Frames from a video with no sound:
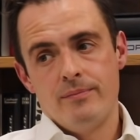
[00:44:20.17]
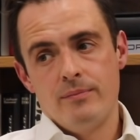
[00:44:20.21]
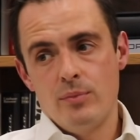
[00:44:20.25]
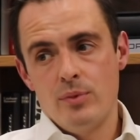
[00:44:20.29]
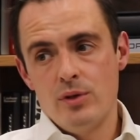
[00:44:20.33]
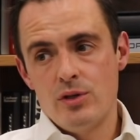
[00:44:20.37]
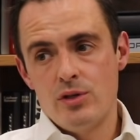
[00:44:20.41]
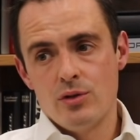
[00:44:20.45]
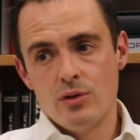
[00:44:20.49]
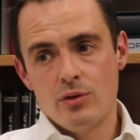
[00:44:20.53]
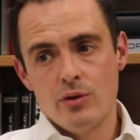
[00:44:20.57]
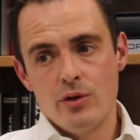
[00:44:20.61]

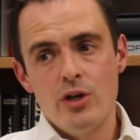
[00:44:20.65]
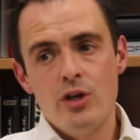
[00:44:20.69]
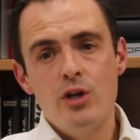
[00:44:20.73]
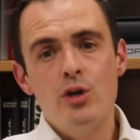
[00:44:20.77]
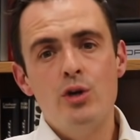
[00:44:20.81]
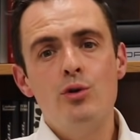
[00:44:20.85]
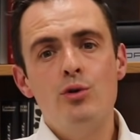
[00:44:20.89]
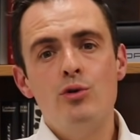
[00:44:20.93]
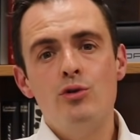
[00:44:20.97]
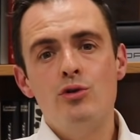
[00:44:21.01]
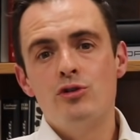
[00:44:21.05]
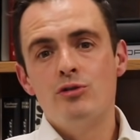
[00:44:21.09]
We saw a
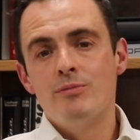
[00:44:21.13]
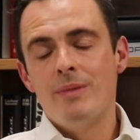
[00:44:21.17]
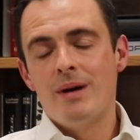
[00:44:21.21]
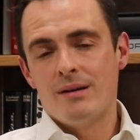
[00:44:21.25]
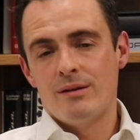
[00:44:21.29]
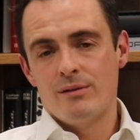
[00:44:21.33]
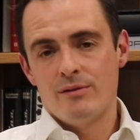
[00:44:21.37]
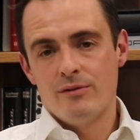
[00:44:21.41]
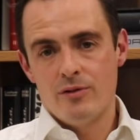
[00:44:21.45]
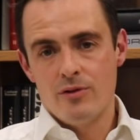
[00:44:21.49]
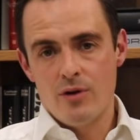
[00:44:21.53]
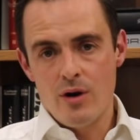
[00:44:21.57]
huge
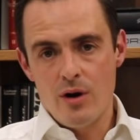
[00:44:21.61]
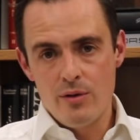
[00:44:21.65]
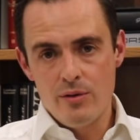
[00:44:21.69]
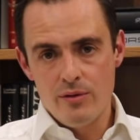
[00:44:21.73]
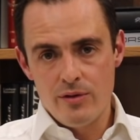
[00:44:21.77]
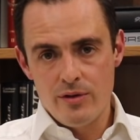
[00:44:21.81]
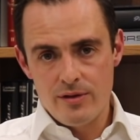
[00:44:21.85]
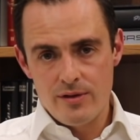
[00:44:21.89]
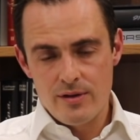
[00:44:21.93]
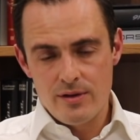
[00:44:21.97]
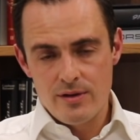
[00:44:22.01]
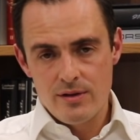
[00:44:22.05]
amount of
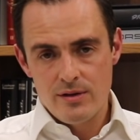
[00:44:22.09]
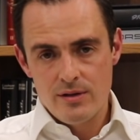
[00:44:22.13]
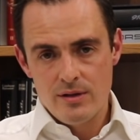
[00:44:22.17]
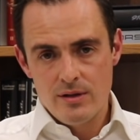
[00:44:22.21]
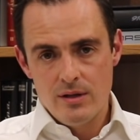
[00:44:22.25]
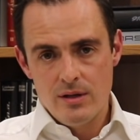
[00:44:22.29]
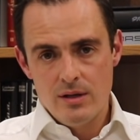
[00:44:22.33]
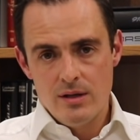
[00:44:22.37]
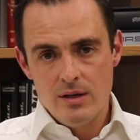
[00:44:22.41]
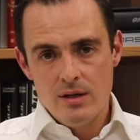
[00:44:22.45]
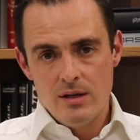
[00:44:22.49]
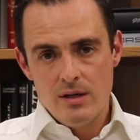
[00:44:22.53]
growth.
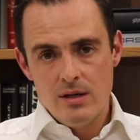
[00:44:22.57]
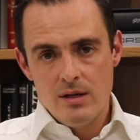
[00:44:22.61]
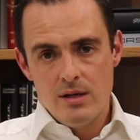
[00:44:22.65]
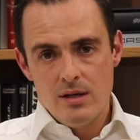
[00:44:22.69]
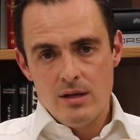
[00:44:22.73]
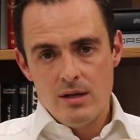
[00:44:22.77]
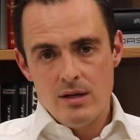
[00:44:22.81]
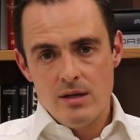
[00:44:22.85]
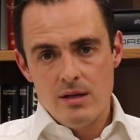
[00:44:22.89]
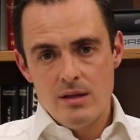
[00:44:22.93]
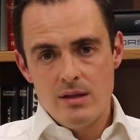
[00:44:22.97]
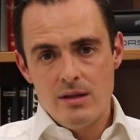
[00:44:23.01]

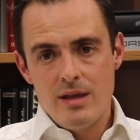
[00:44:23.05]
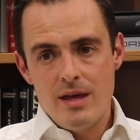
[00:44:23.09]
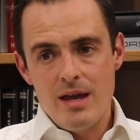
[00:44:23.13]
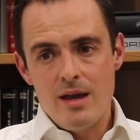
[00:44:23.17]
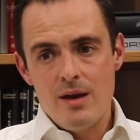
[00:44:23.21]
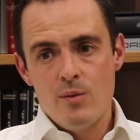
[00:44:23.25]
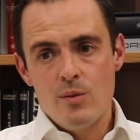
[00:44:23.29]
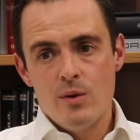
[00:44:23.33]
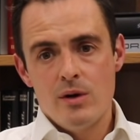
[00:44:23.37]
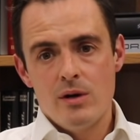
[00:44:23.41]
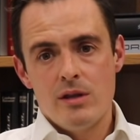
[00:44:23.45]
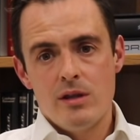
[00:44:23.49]

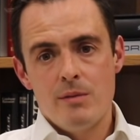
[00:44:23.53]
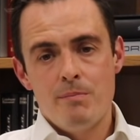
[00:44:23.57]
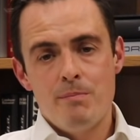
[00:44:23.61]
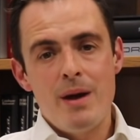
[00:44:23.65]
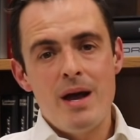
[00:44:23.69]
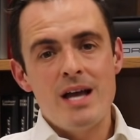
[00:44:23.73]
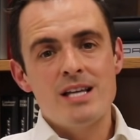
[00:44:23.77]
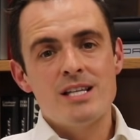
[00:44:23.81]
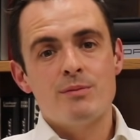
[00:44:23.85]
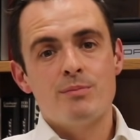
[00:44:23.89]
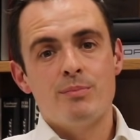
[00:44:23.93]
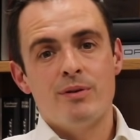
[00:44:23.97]
They were the
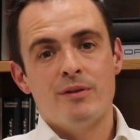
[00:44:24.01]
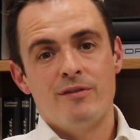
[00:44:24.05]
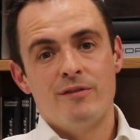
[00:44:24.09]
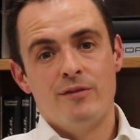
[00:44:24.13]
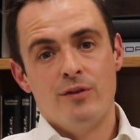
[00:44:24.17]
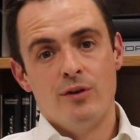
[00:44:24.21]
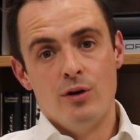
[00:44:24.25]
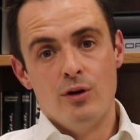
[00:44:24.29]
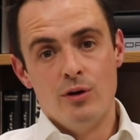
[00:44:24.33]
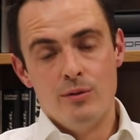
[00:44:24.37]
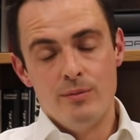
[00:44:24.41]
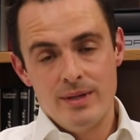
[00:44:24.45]
best
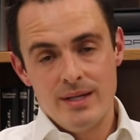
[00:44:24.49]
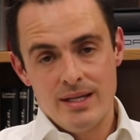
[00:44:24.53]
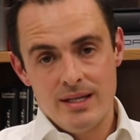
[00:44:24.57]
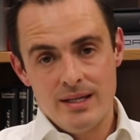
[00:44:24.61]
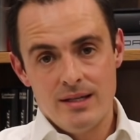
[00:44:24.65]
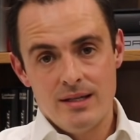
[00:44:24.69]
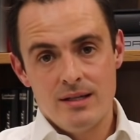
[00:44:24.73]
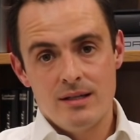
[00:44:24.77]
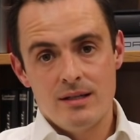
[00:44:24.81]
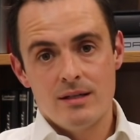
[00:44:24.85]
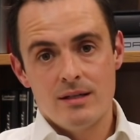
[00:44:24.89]
performing